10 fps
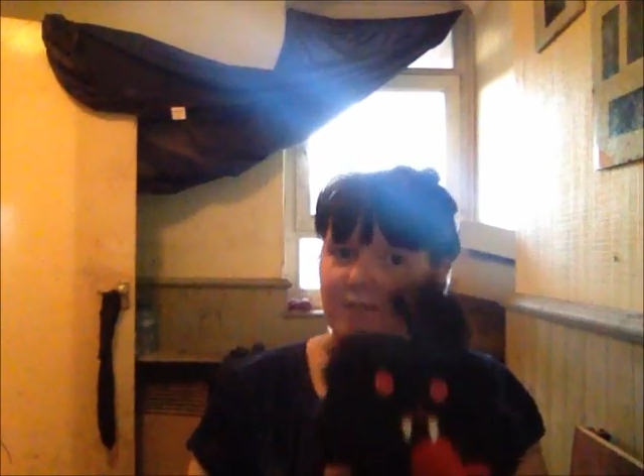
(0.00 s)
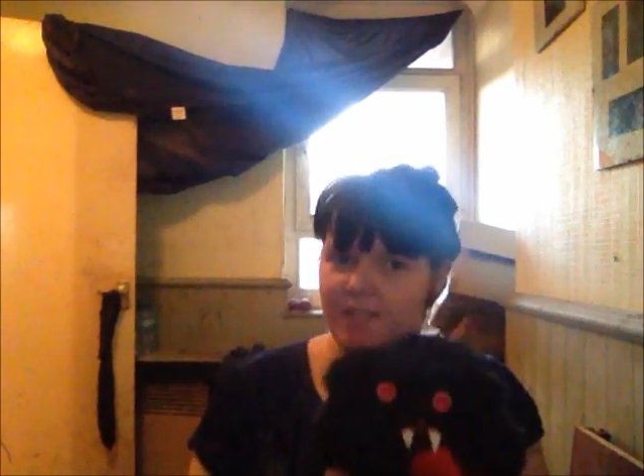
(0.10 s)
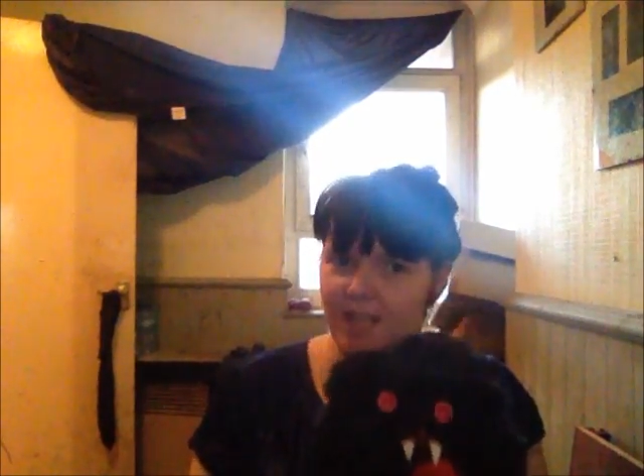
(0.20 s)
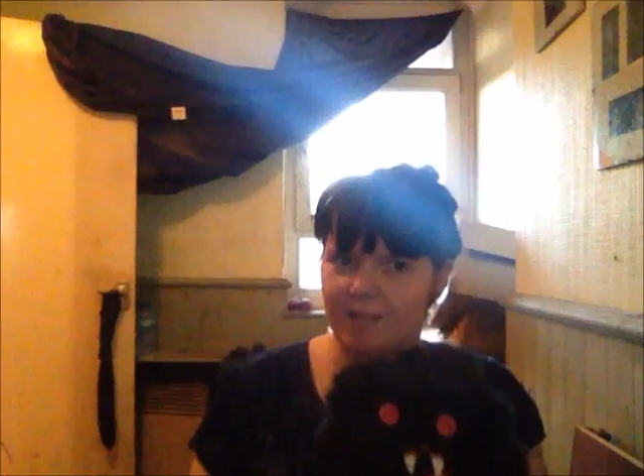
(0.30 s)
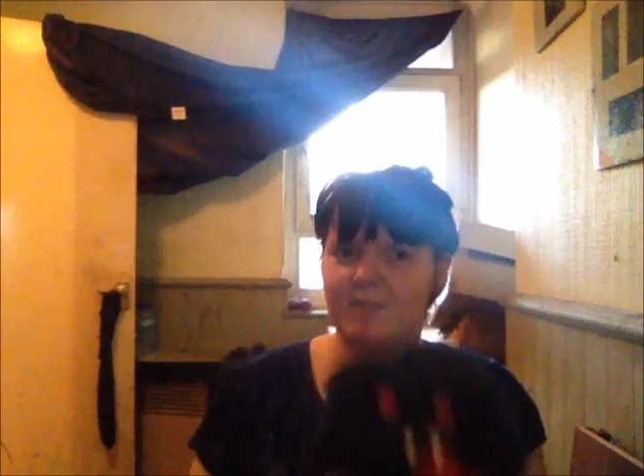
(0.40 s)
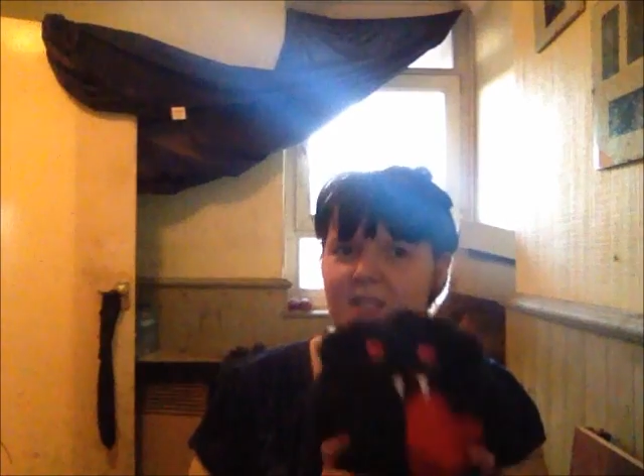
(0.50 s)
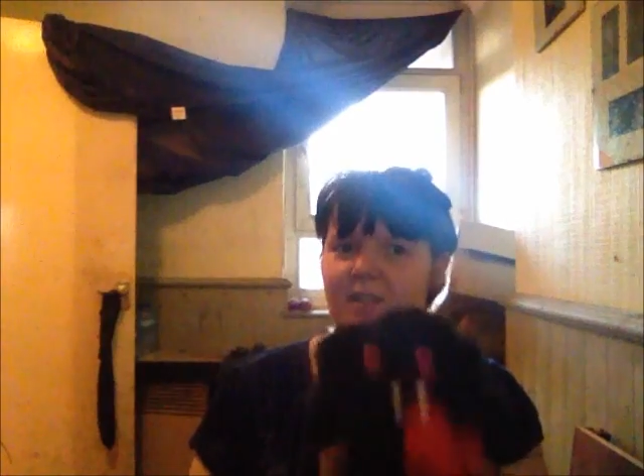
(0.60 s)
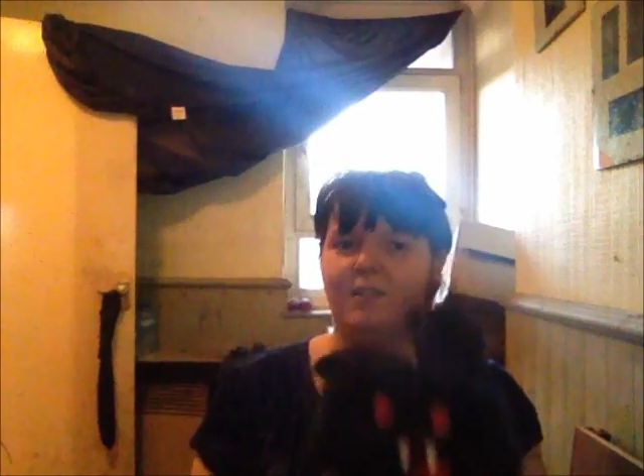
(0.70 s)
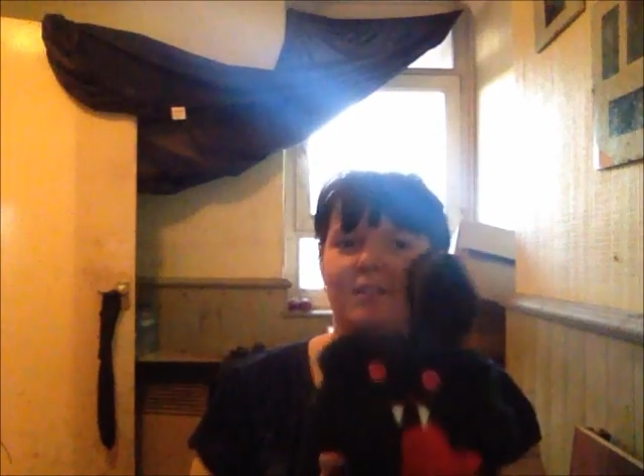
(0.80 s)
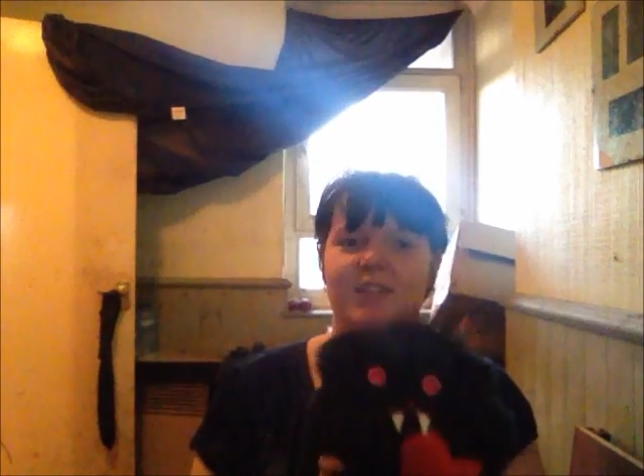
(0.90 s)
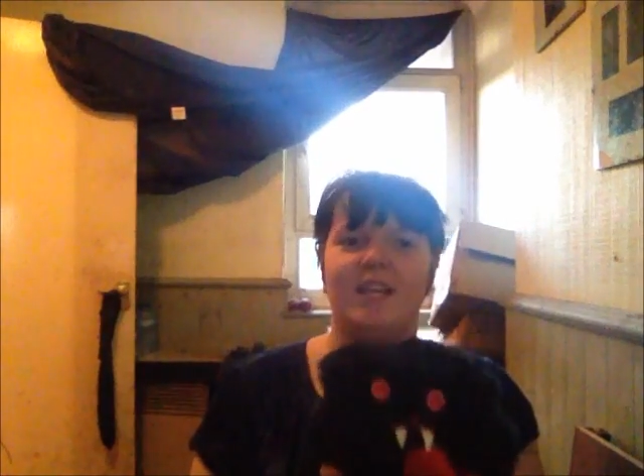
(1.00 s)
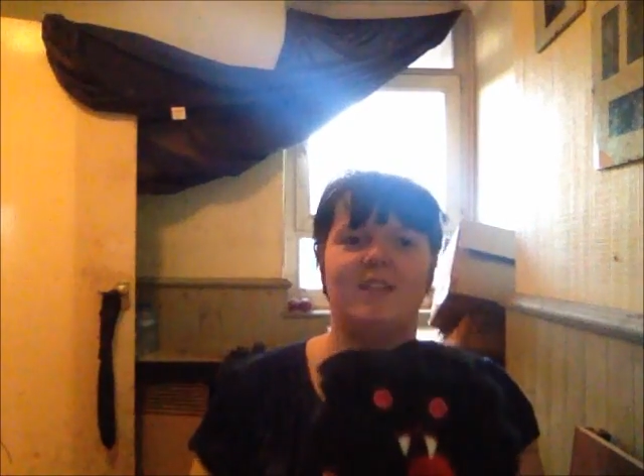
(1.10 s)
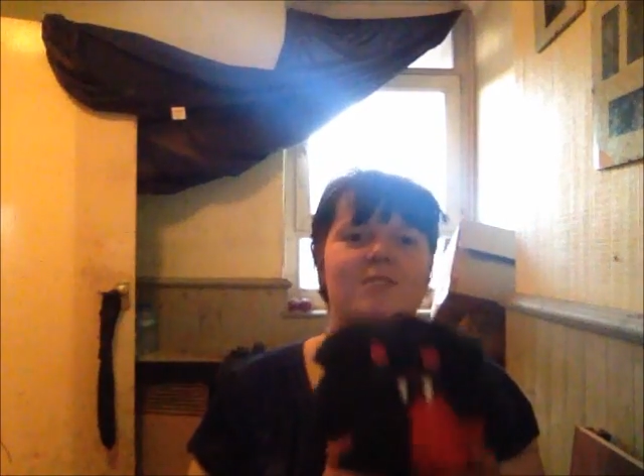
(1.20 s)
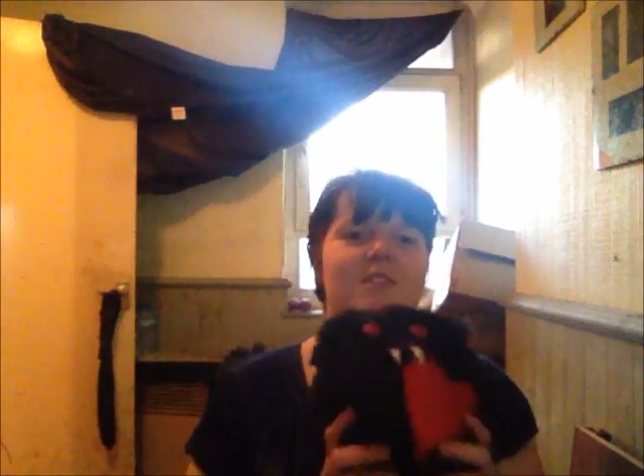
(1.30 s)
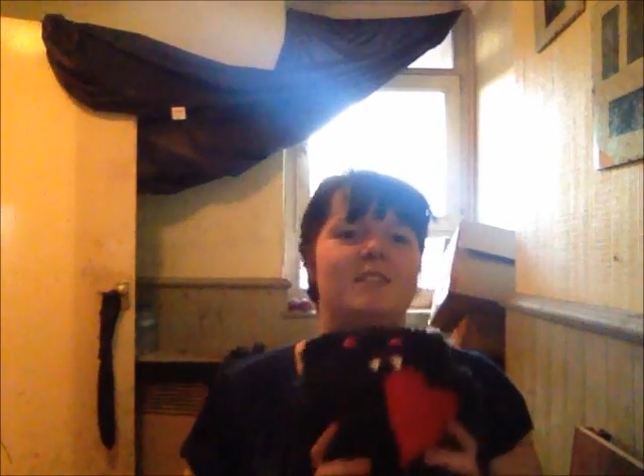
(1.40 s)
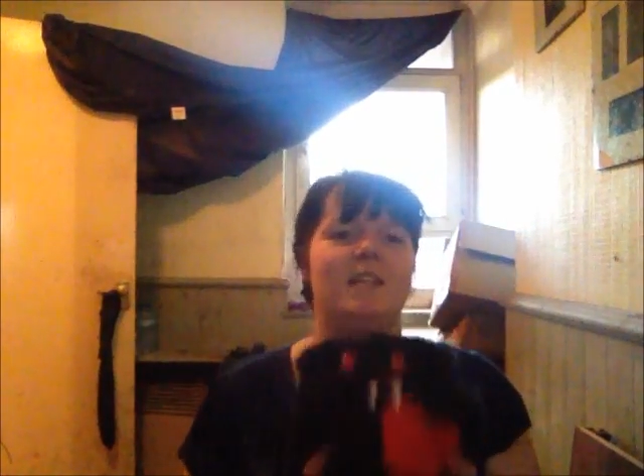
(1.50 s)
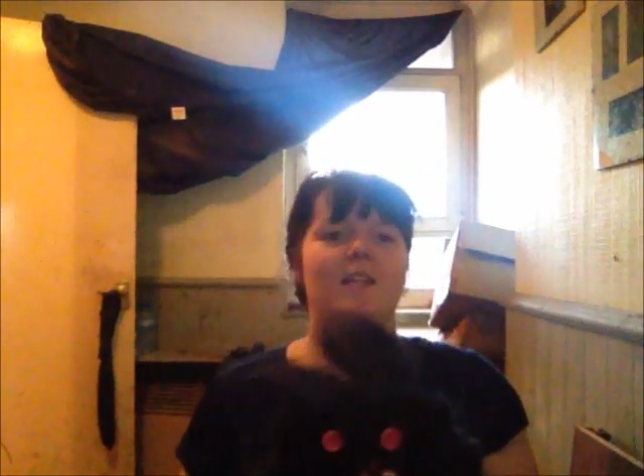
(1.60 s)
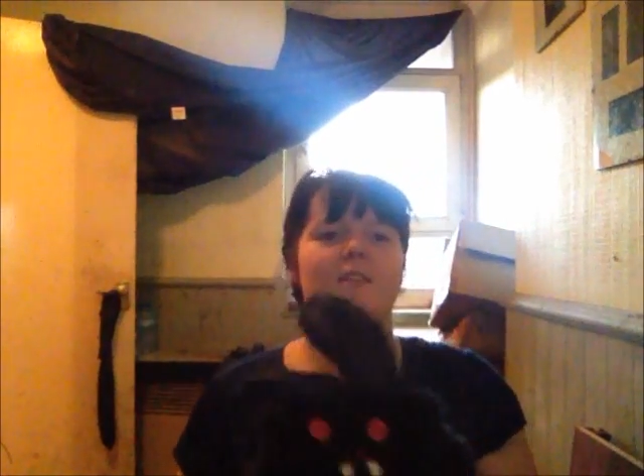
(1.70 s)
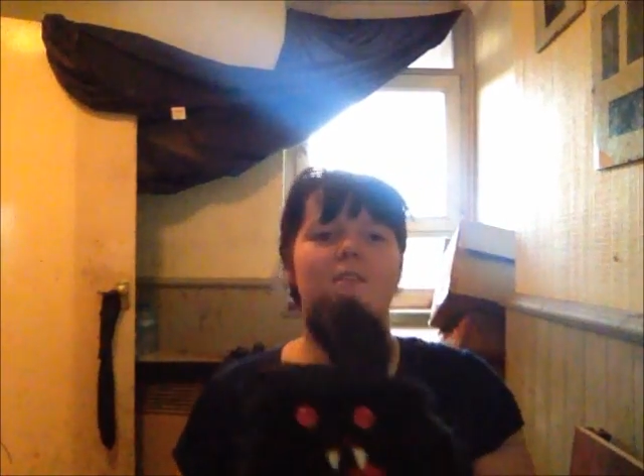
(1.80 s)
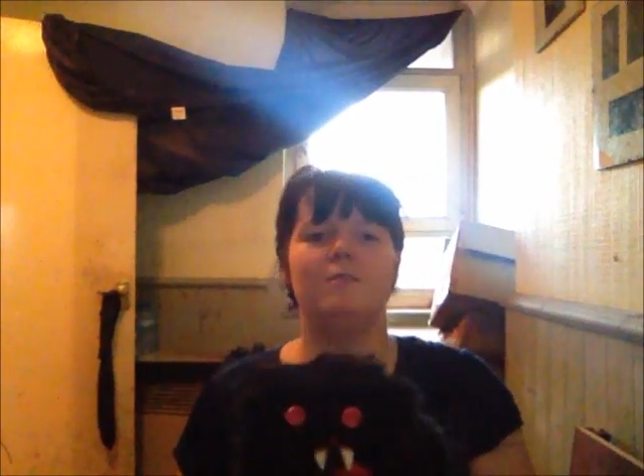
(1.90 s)
of the names and all of the entries
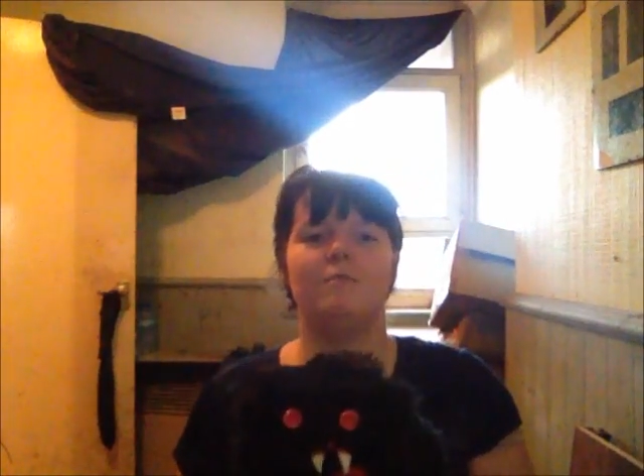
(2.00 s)
in